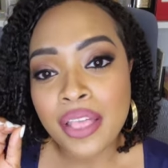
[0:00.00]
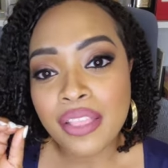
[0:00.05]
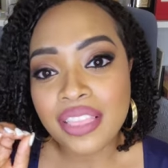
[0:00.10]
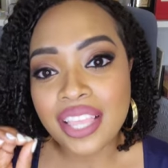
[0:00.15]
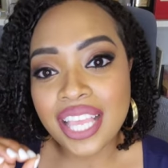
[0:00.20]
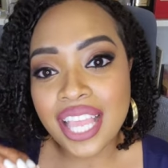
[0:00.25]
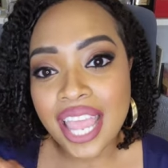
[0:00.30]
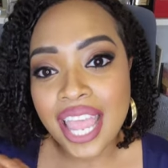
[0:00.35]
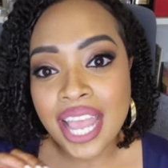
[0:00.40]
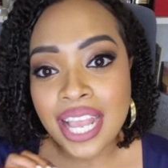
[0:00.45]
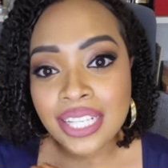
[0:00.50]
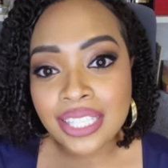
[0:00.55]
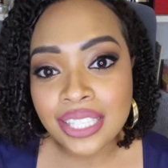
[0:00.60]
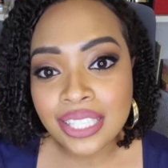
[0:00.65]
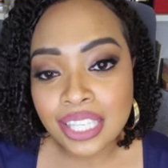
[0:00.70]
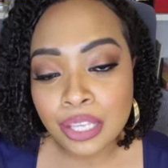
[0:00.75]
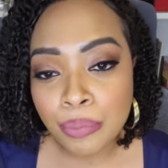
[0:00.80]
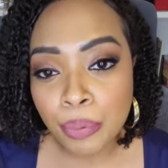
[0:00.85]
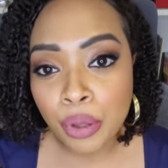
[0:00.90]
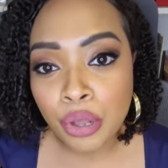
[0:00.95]
the
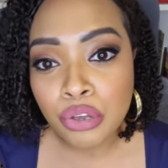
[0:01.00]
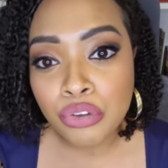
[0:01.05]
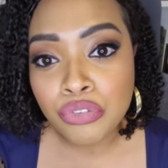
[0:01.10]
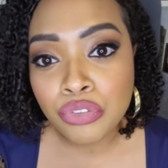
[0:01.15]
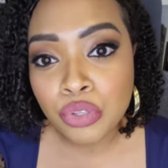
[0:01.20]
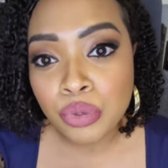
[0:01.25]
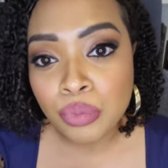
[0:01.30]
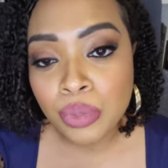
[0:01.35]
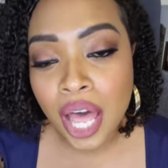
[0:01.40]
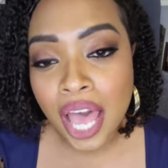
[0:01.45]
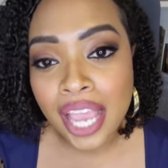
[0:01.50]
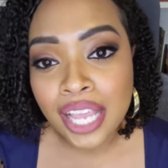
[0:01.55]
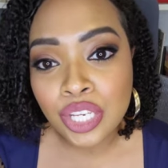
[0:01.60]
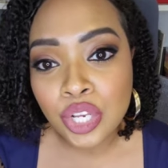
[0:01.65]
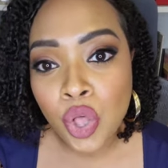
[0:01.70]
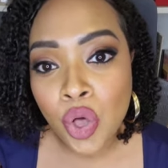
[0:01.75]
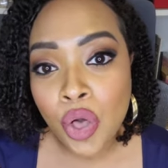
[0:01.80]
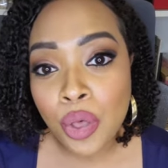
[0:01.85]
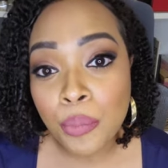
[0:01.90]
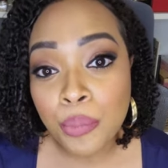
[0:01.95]
Etsy perfume line
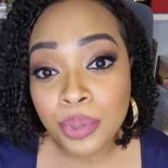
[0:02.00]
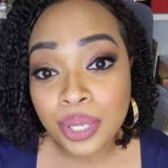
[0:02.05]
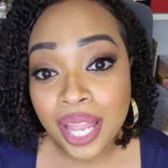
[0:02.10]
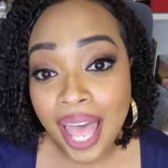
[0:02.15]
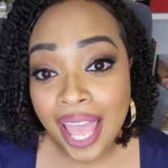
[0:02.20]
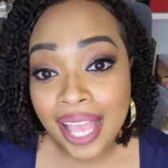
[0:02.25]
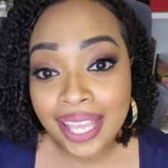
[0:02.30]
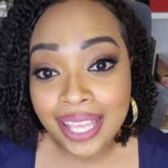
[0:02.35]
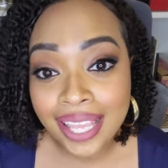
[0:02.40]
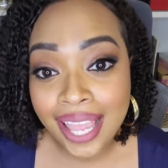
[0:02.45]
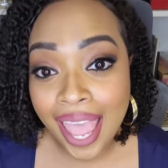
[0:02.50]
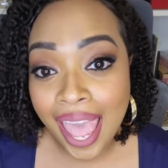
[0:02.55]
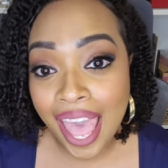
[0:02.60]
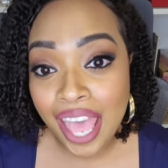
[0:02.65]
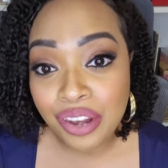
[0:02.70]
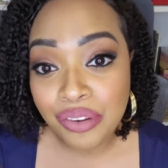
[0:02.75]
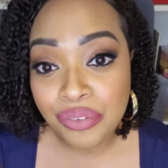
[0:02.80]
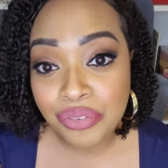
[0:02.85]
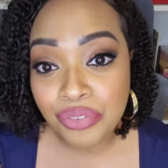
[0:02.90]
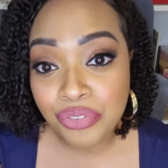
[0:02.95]
called Black
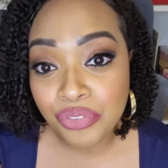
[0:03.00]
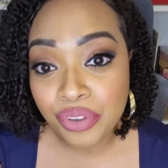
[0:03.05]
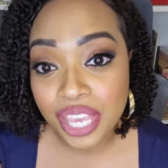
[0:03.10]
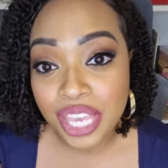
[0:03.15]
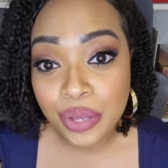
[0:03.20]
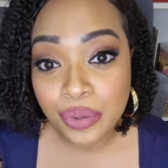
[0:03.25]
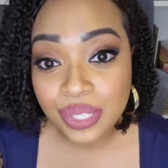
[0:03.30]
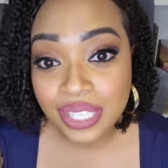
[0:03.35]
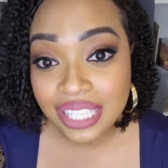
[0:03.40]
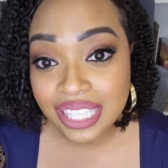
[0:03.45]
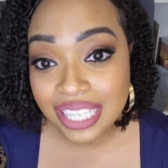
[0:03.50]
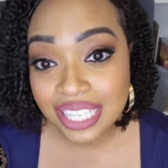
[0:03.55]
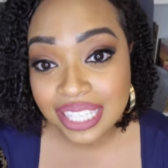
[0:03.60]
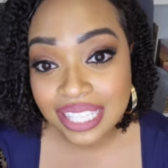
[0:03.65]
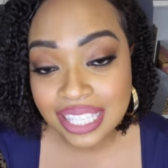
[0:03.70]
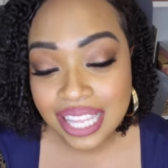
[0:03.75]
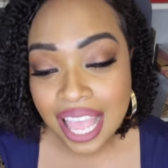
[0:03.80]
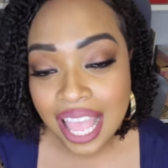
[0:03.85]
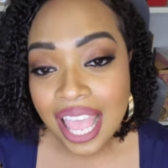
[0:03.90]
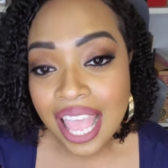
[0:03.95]
Cat
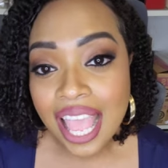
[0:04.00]
Fragrances